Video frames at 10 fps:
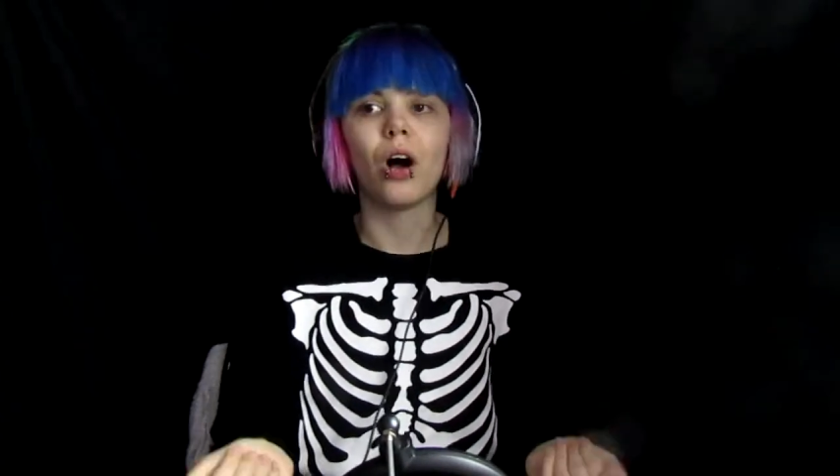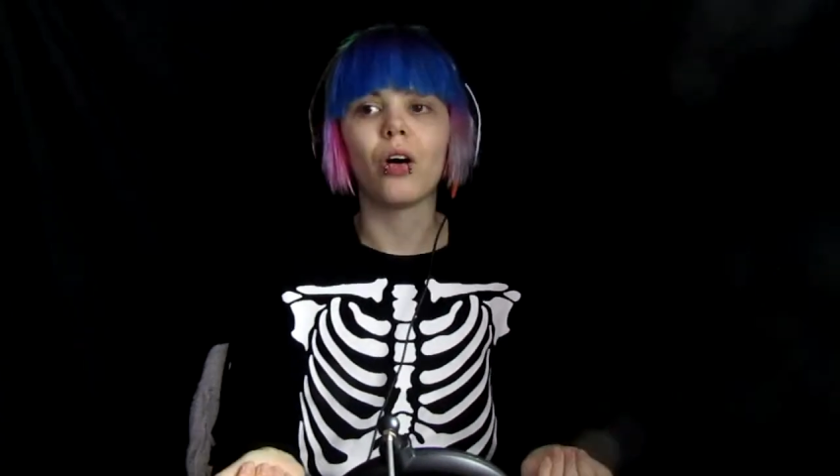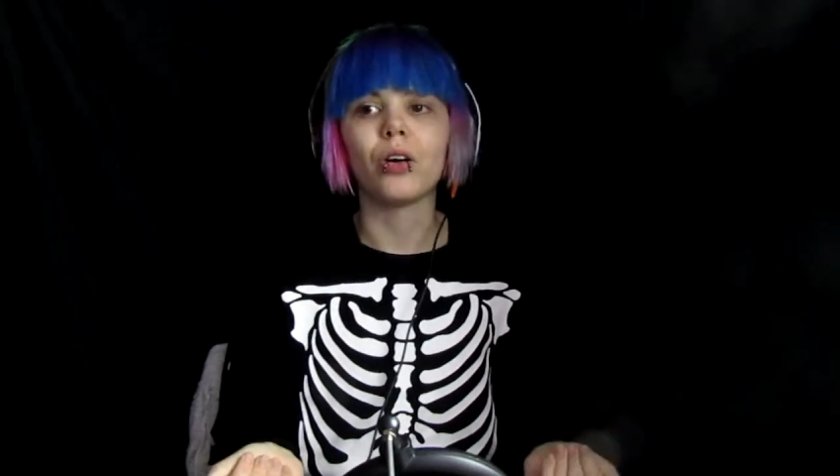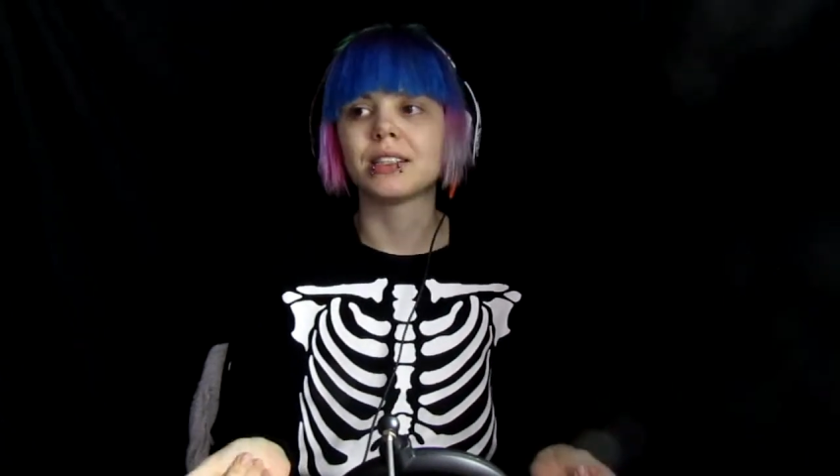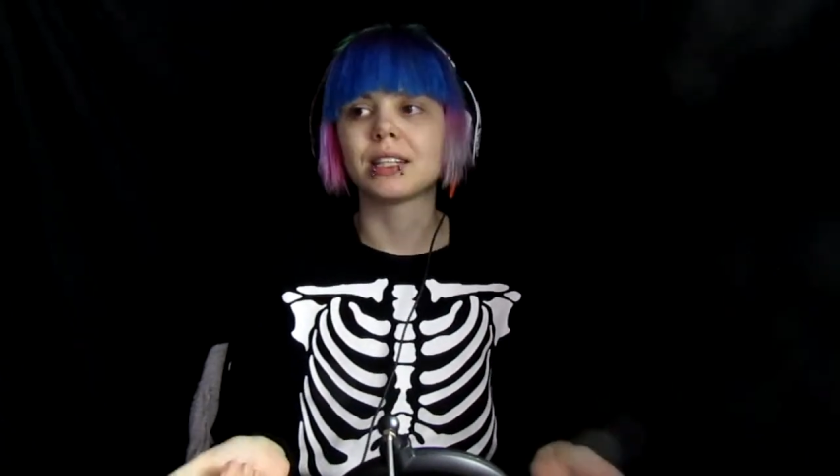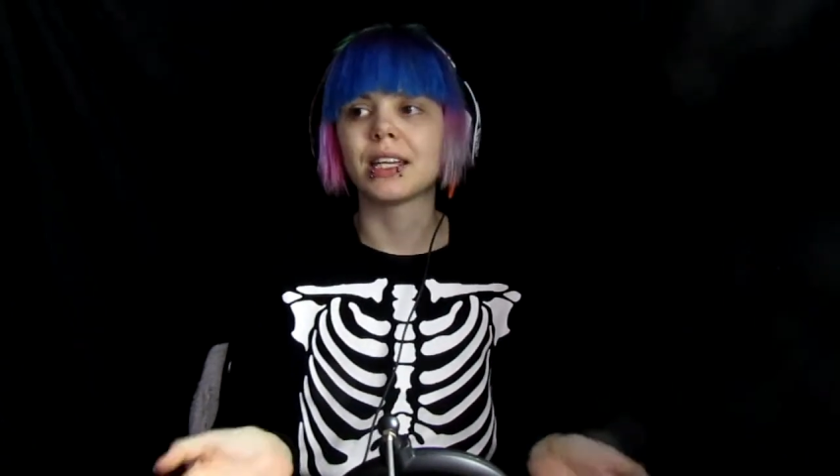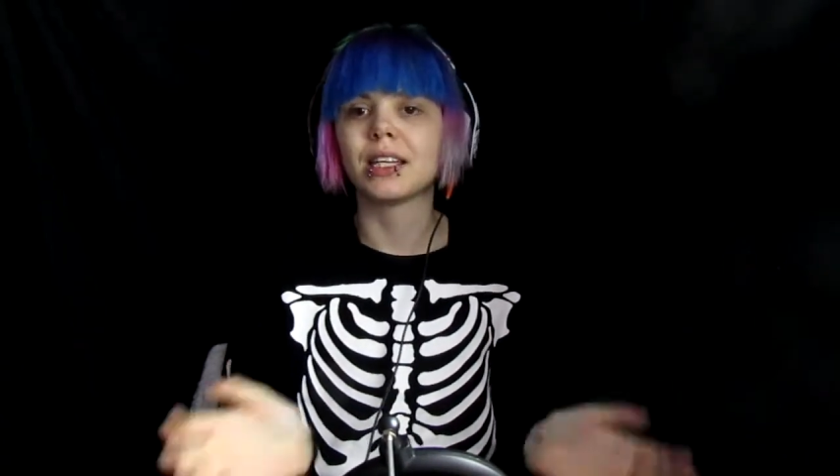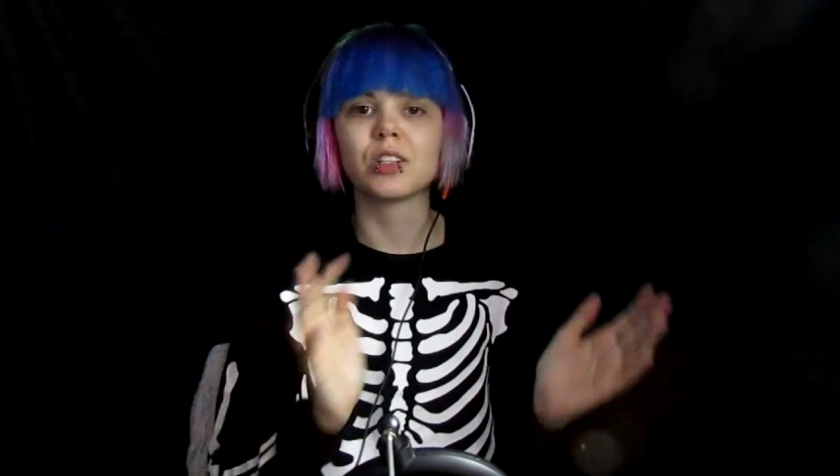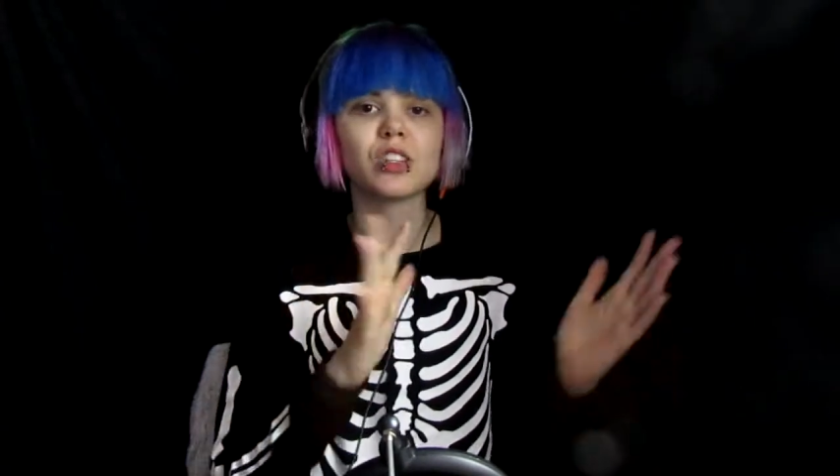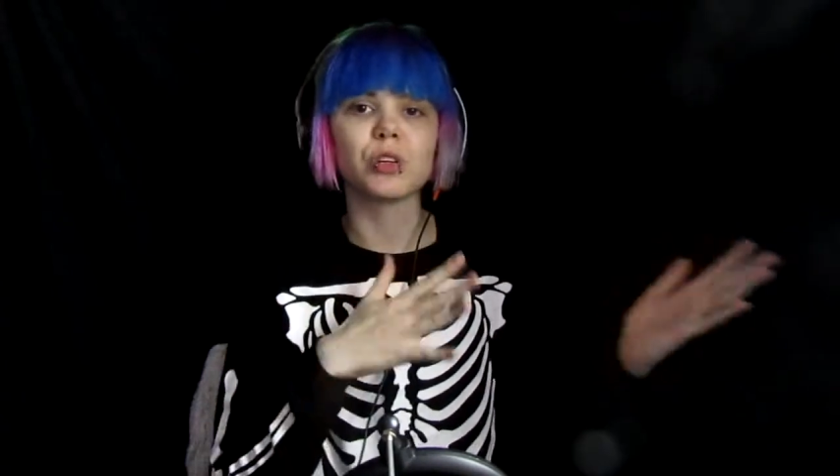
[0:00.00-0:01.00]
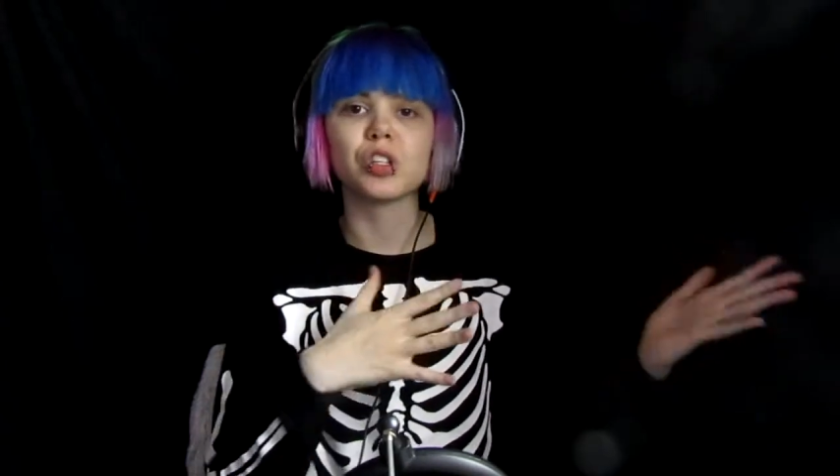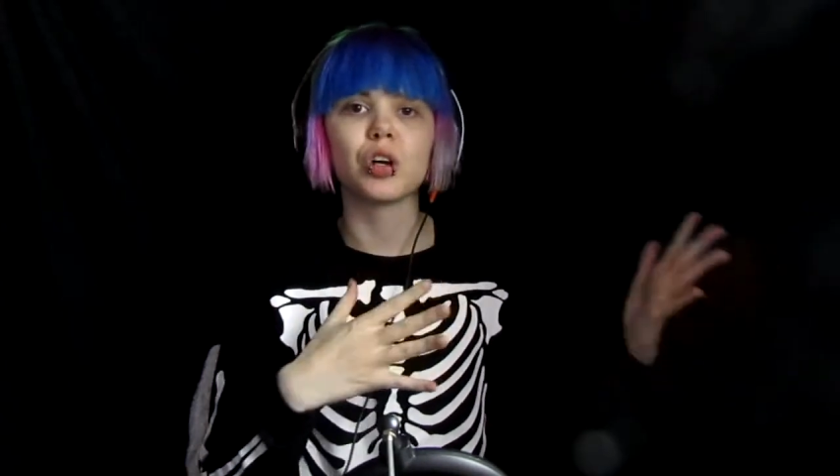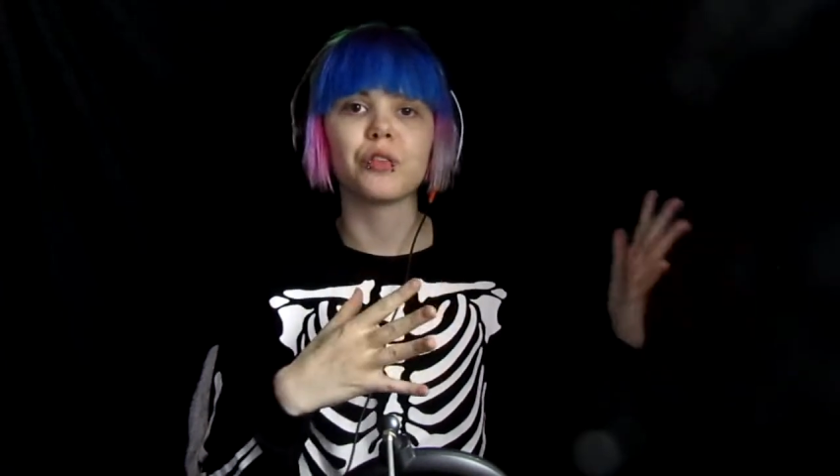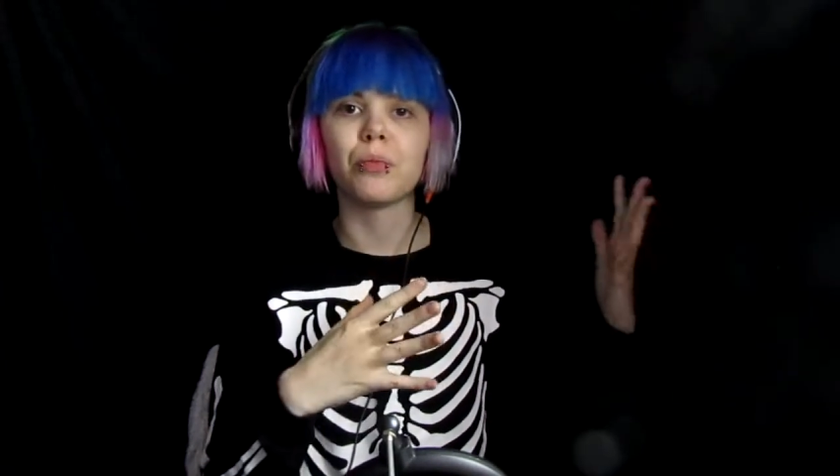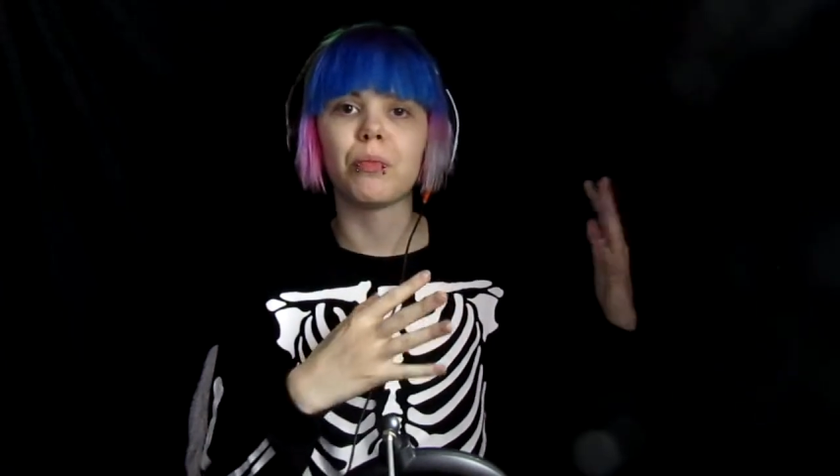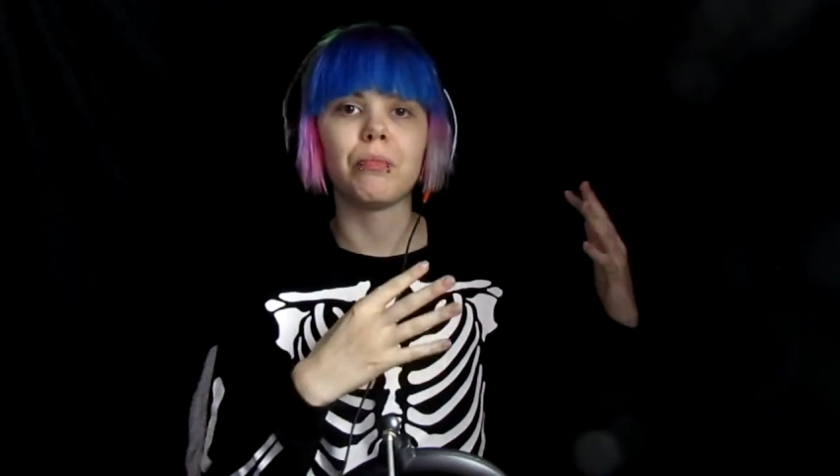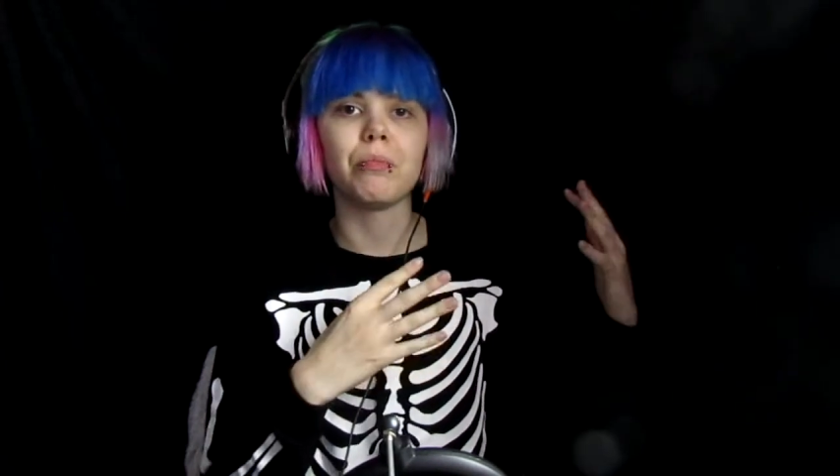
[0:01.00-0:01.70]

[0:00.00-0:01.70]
of taking a screenshot from